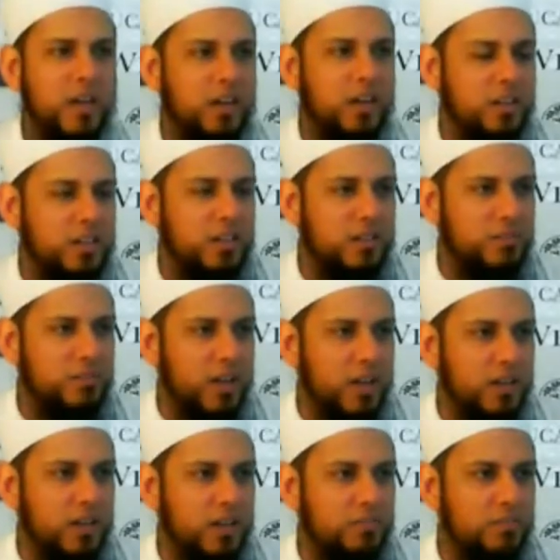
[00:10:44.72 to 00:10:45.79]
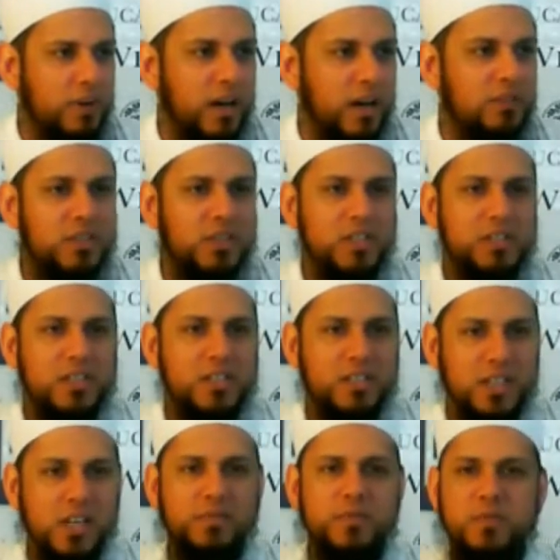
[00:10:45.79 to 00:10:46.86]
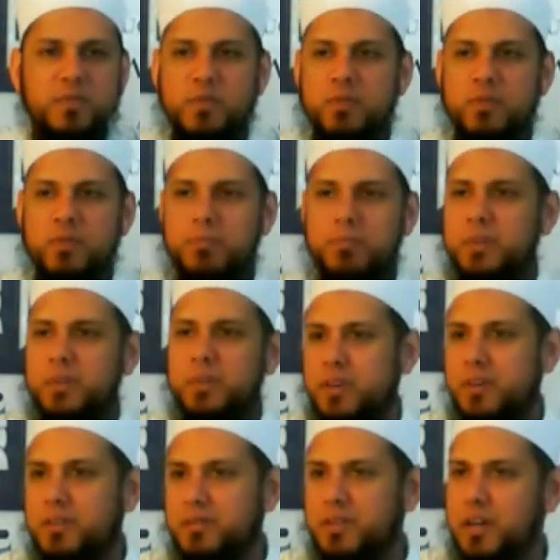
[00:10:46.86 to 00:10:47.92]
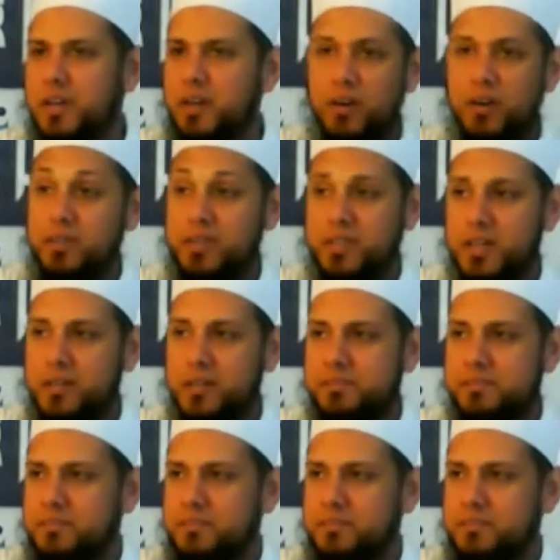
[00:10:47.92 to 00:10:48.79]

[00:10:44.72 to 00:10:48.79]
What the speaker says: many, many bounties and gifts from Allah all the time.